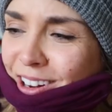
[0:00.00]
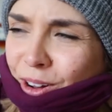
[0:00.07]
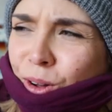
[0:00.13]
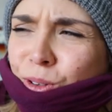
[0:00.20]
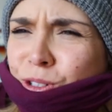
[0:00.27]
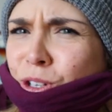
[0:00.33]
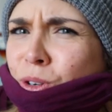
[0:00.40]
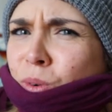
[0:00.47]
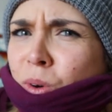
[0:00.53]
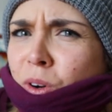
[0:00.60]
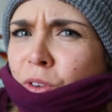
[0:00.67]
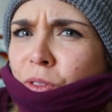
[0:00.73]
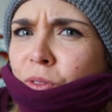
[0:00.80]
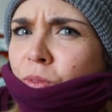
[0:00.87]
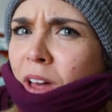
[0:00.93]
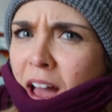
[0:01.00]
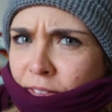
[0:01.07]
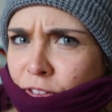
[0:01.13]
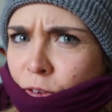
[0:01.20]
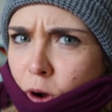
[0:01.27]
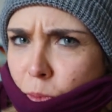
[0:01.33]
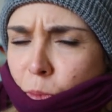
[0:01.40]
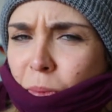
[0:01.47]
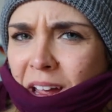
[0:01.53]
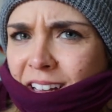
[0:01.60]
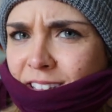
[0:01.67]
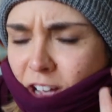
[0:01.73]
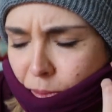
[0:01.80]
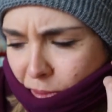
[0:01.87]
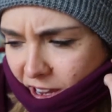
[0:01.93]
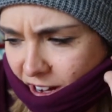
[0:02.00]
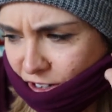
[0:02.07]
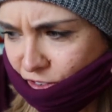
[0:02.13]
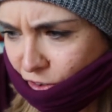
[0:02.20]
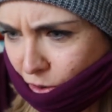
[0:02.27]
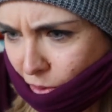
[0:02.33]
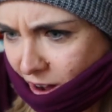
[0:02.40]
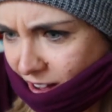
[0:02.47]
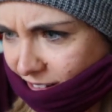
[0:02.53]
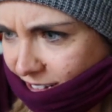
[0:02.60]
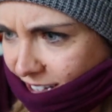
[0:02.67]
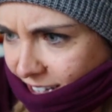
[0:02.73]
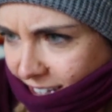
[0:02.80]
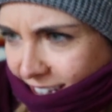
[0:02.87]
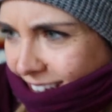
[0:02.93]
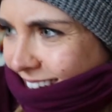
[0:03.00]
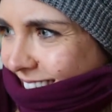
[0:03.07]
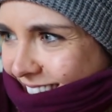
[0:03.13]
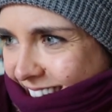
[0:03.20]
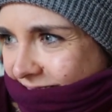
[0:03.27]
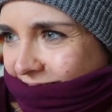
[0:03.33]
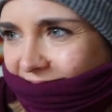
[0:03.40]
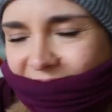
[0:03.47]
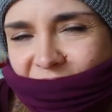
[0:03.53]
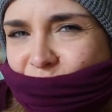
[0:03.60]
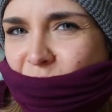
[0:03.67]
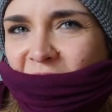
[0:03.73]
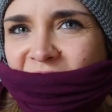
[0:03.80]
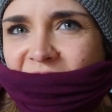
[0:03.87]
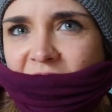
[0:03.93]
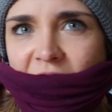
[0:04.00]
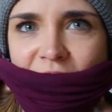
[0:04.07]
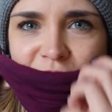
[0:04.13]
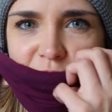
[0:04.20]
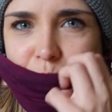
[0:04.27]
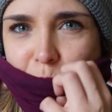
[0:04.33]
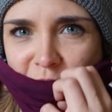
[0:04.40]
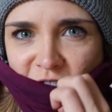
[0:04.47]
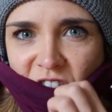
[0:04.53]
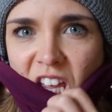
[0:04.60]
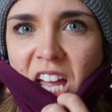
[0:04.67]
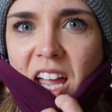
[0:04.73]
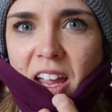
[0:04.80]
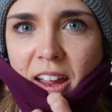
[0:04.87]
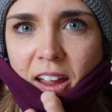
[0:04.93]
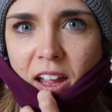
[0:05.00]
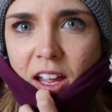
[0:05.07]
and also having rubber bands on my ears for a while. Not the most comfortable thing.